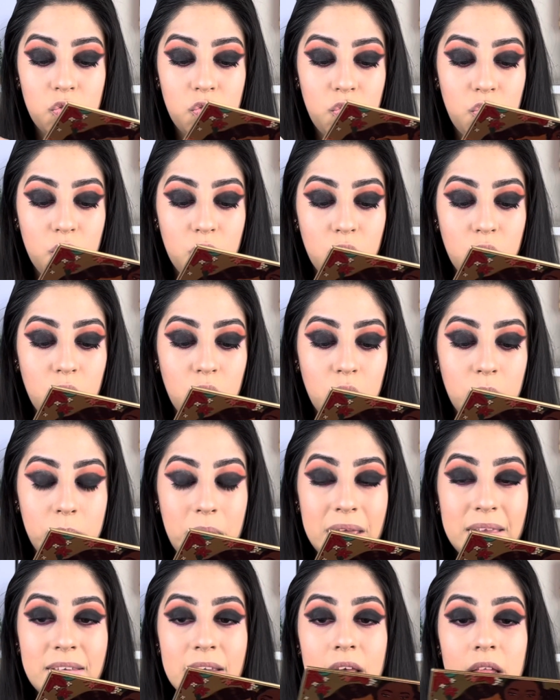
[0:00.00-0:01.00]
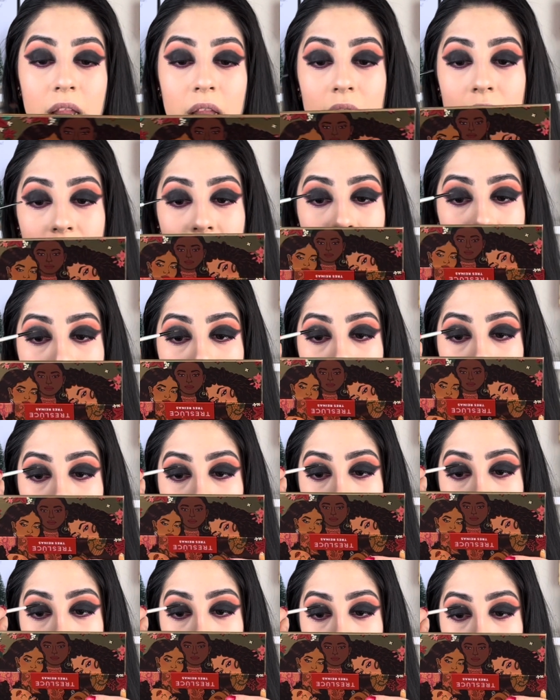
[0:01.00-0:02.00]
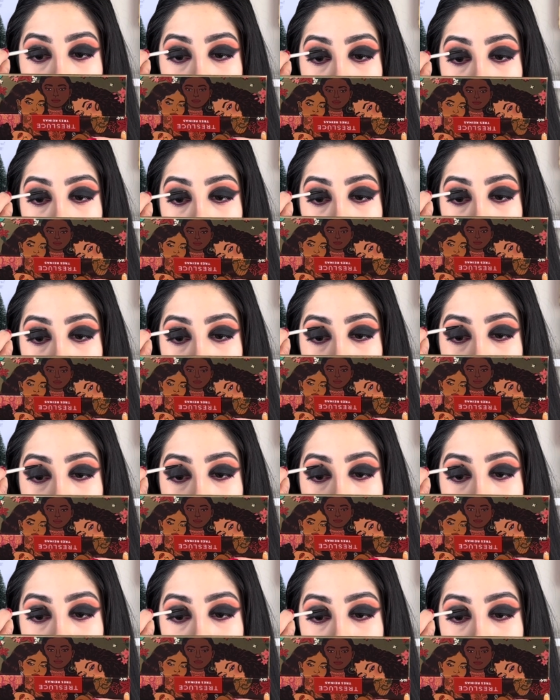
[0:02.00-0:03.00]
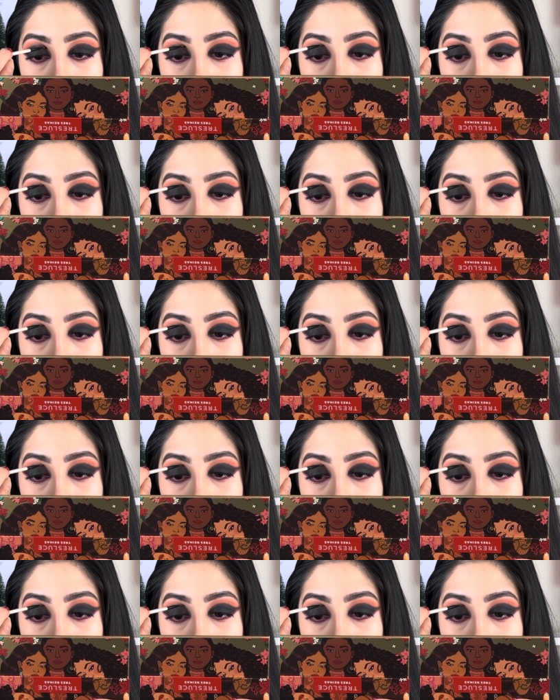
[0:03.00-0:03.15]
to basically have a pop of